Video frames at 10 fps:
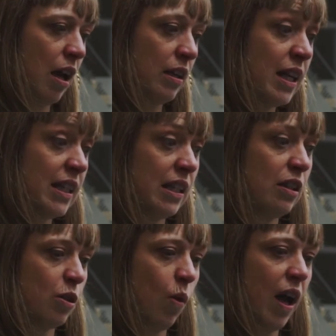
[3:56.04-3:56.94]
knitted
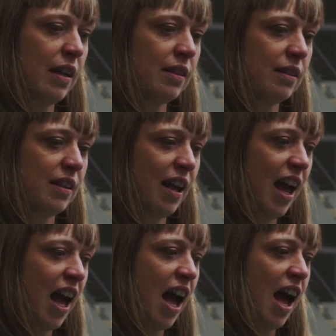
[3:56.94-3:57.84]
squares.
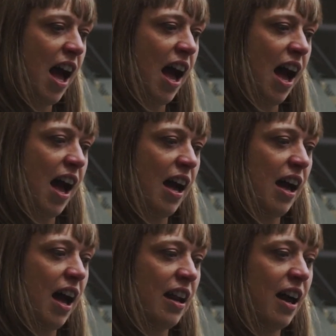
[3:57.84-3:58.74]

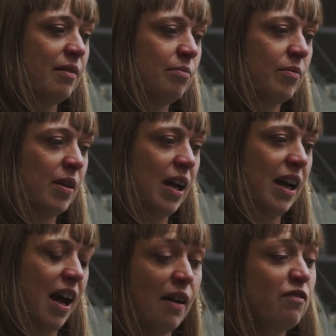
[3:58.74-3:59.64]
And
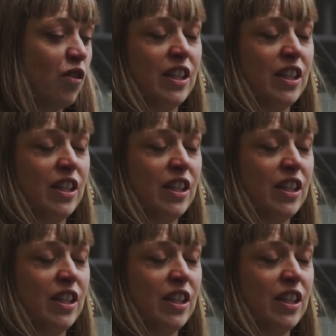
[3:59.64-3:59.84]
I've not